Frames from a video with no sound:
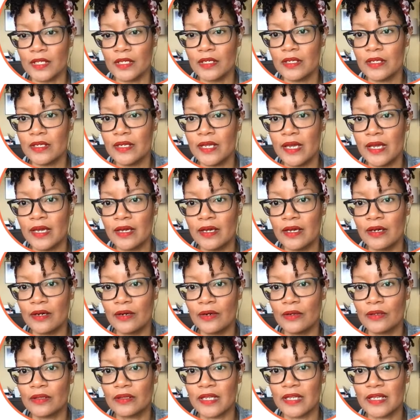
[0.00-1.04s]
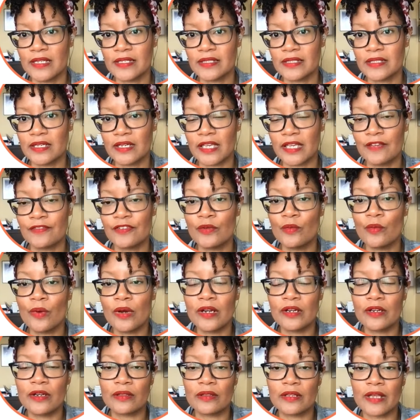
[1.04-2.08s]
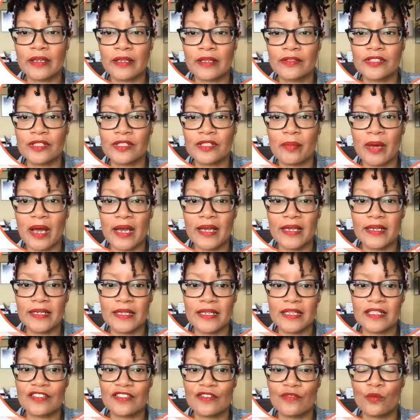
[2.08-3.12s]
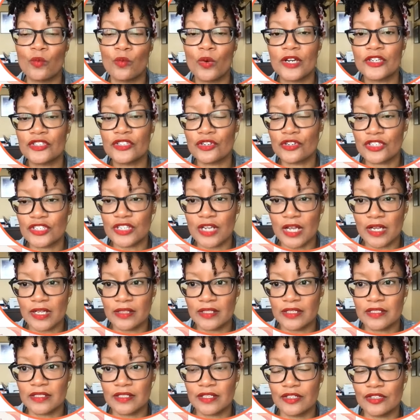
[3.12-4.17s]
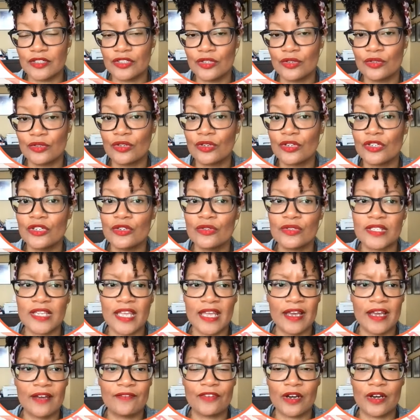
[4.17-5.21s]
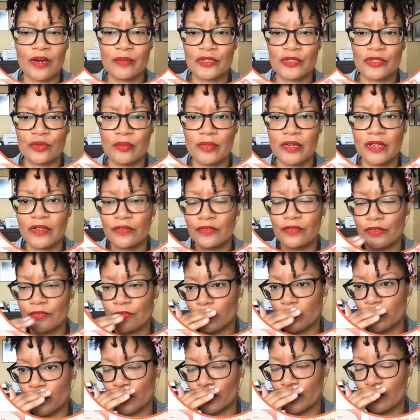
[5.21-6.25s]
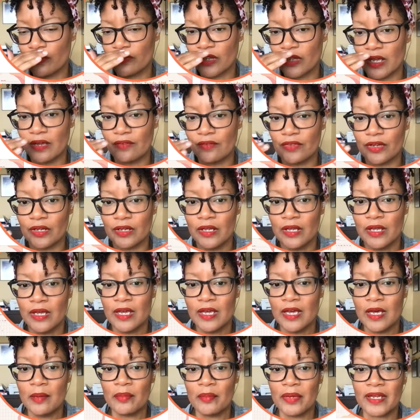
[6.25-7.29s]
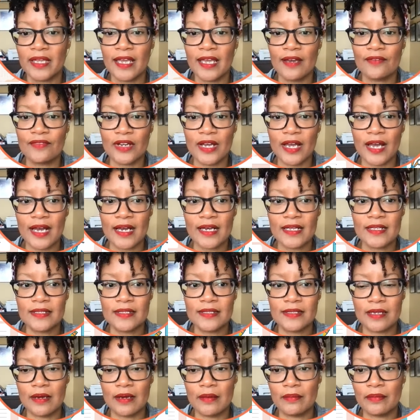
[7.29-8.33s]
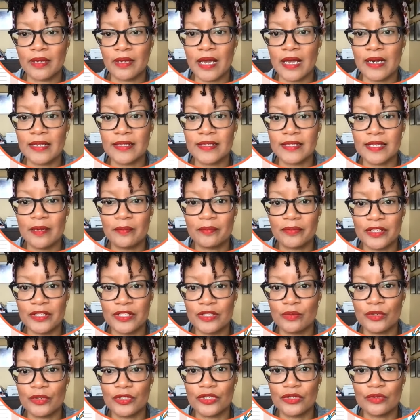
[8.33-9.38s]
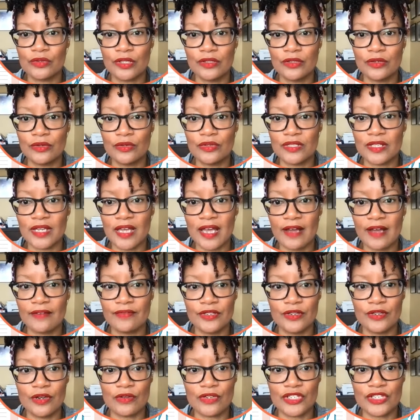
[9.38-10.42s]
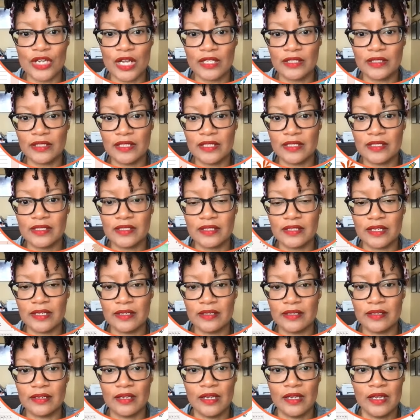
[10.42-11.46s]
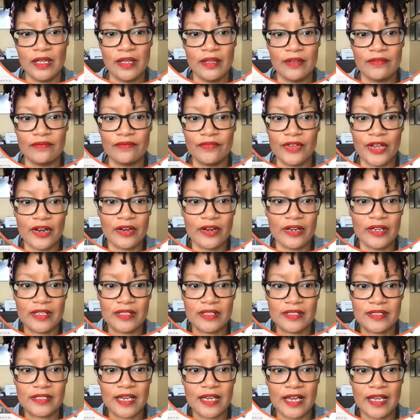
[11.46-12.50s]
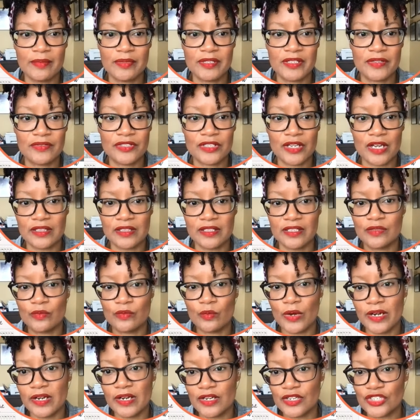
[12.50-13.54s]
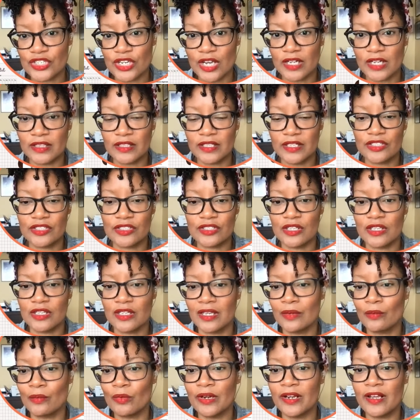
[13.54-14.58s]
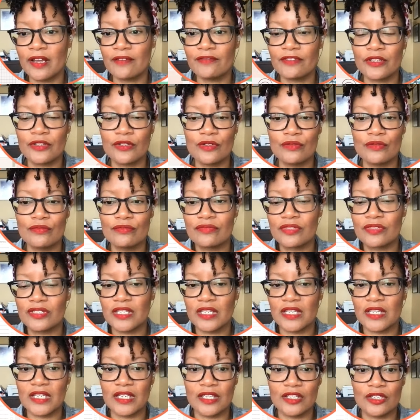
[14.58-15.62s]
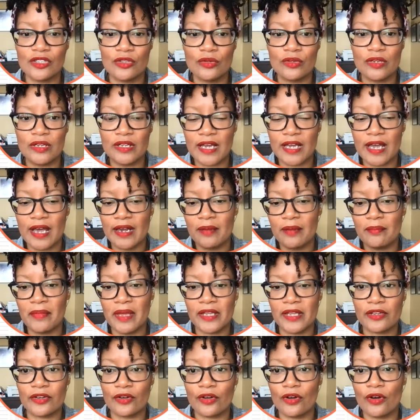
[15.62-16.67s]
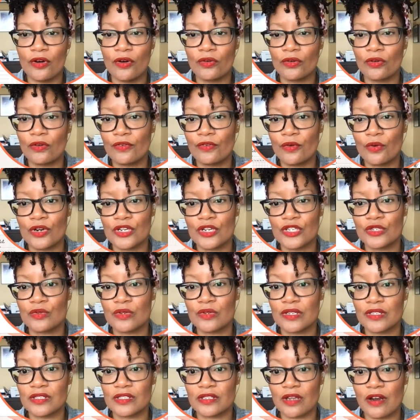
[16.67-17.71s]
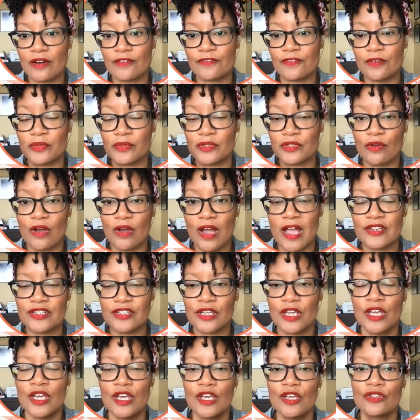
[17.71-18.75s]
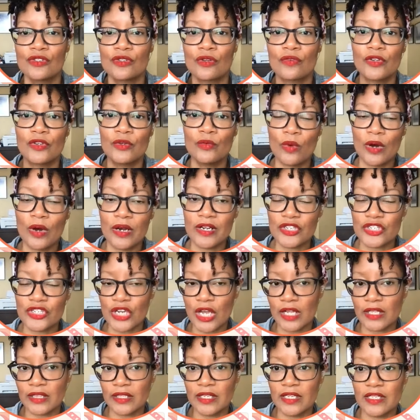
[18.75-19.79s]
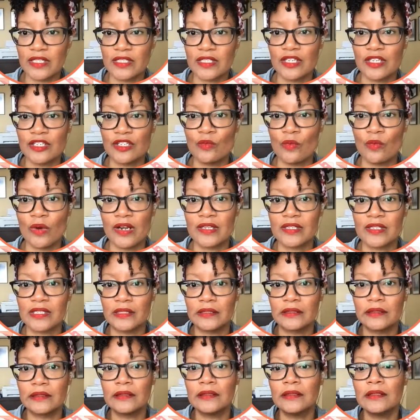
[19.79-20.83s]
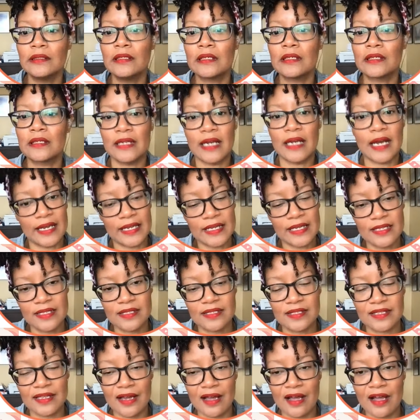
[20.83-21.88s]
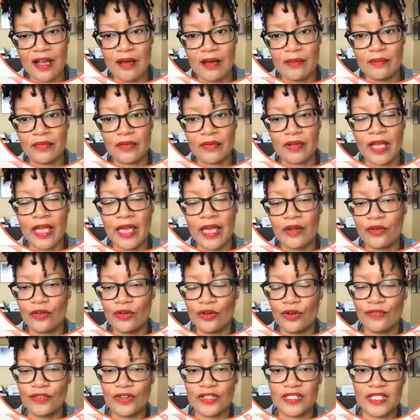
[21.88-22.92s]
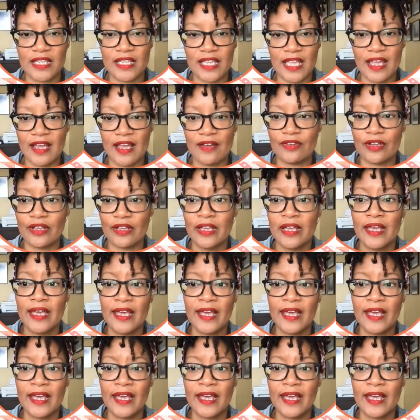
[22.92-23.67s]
Now let's look. If you want to know like some ideas of what your checklist can do, you can use Canva. I'm sure many of you are familiar with Canva, but Canva has some kind of templates which you can use to have, checklists and various types of checklists, wedding checklists, whatever you see, you can kind of make your own. Of course, you can start from scratch. So if you want a checklist and you want it to look nice, head on over to Canva.